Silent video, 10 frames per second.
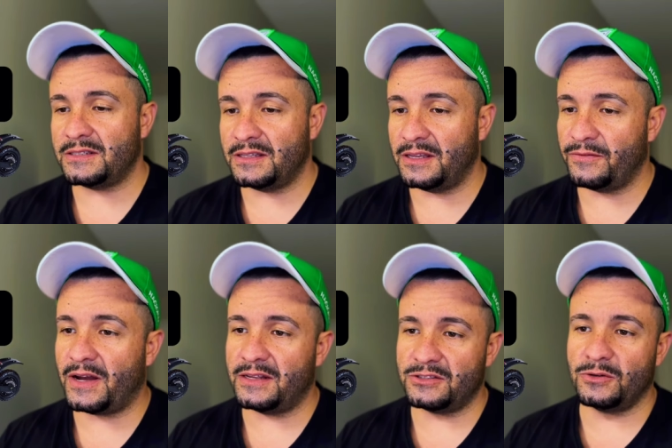and they've
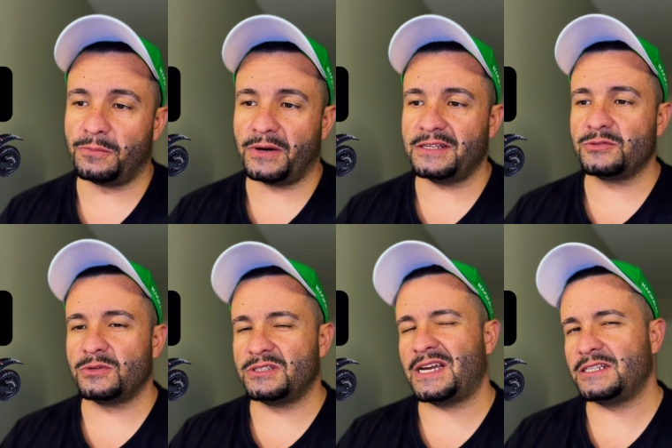gotten to a price where
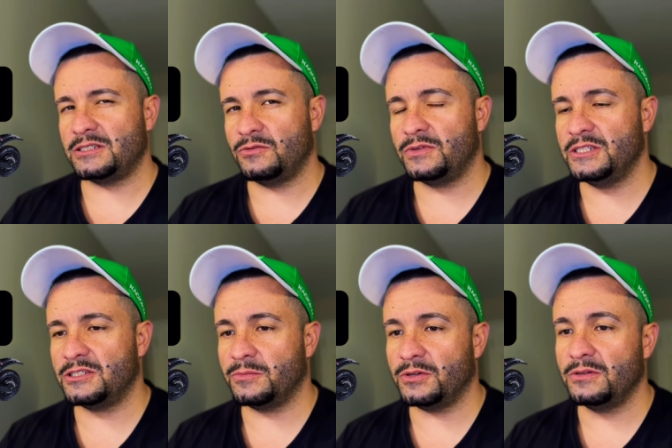it's actually
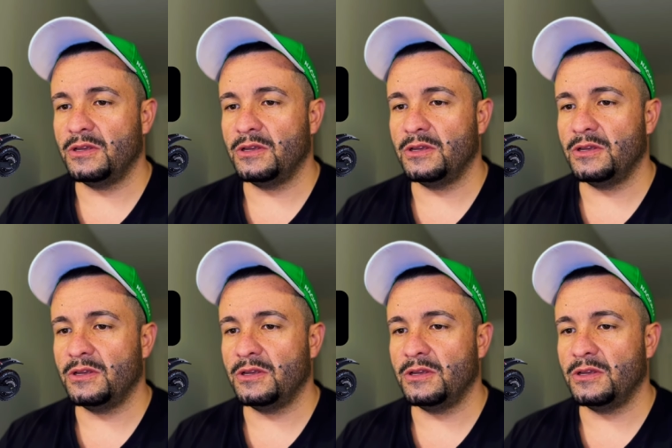reasonable.